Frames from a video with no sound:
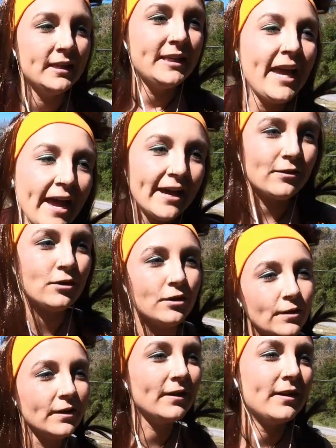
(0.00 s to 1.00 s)
Yeah,
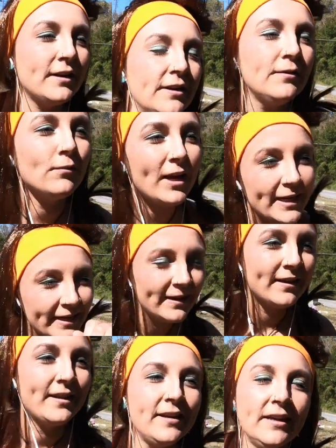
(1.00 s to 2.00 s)
sure. Ready?
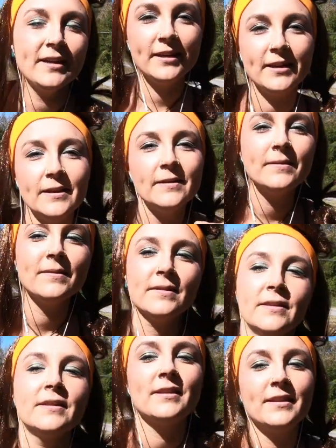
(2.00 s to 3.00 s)

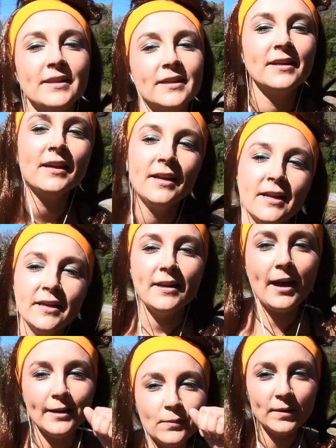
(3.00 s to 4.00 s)
Yep.
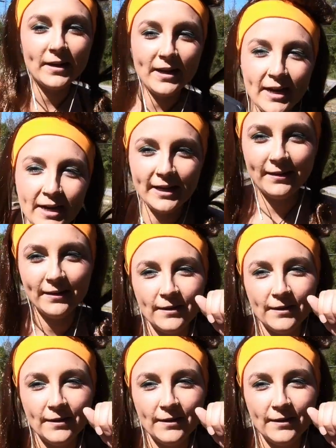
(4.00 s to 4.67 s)
nine one nine.